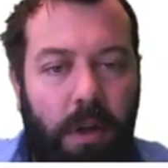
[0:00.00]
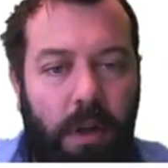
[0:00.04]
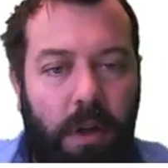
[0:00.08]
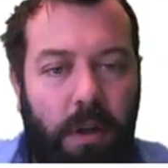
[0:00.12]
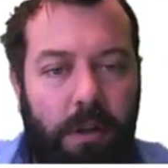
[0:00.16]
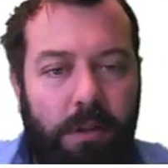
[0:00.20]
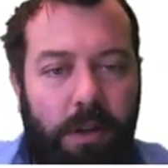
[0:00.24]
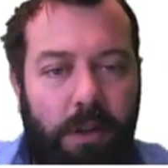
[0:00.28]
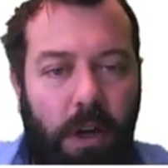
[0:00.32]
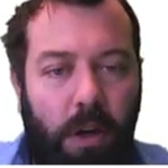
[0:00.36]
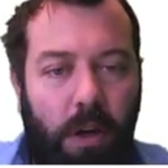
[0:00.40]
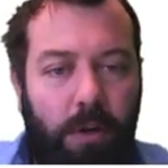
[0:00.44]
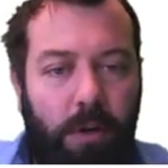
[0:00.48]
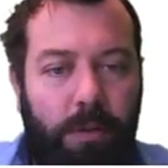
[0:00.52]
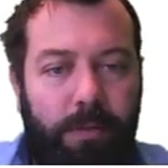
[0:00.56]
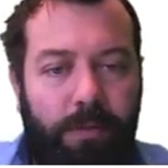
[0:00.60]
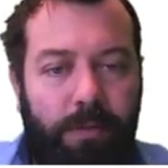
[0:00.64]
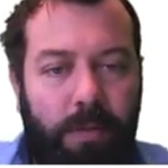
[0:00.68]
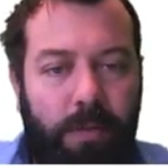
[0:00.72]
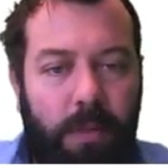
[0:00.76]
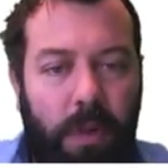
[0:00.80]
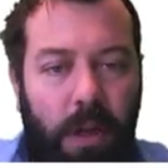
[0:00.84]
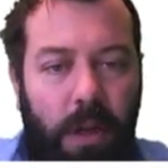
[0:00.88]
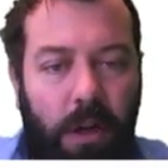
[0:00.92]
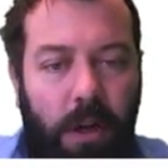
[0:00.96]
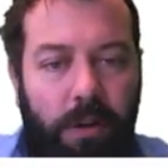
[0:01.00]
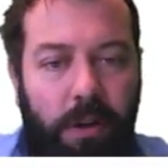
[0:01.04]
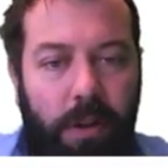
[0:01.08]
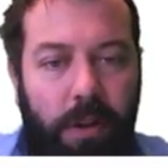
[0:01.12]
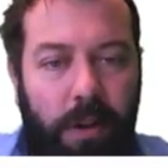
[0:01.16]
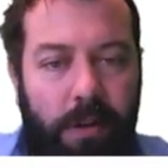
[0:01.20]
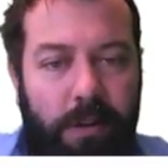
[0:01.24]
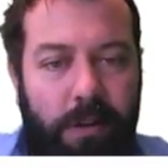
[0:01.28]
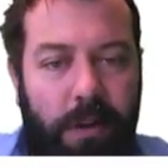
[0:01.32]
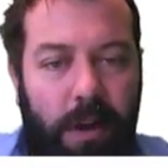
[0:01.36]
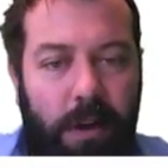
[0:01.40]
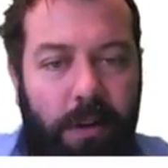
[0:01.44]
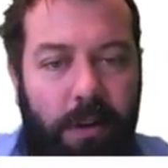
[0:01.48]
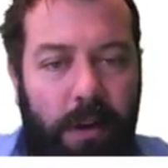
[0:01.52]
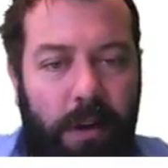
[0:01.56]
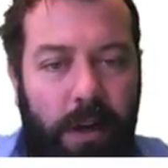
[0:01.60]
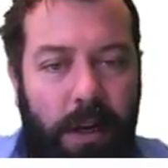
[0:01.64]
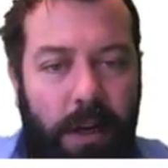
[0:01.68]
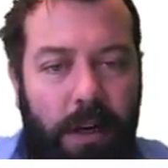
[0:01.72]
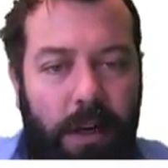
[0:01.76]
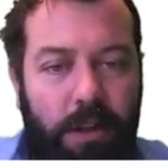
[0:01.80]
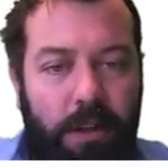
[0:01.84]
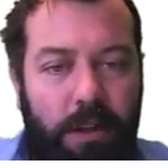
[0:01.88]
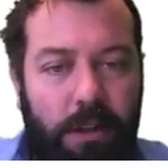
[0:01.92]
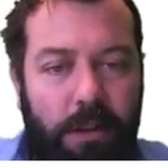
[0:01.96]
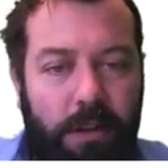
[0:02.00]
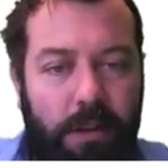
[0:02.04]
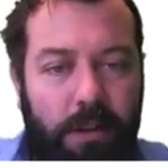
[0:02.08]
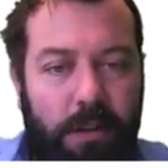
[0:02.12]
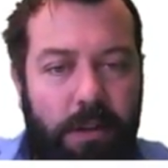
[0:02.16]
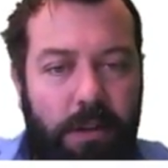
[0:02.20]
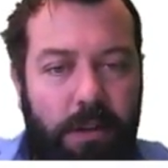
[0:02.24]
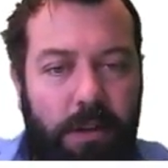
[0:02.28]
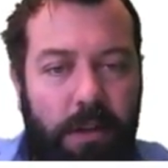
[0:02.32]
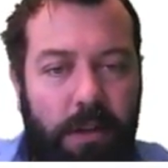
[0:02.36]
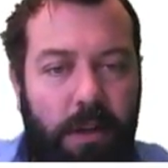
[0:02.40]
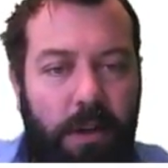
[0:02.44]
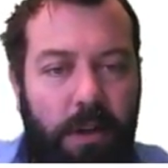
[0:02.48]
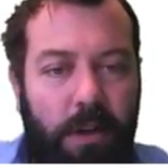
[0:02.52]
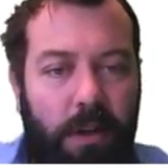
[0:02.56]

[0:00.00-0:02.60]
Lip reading: So I do those calculations.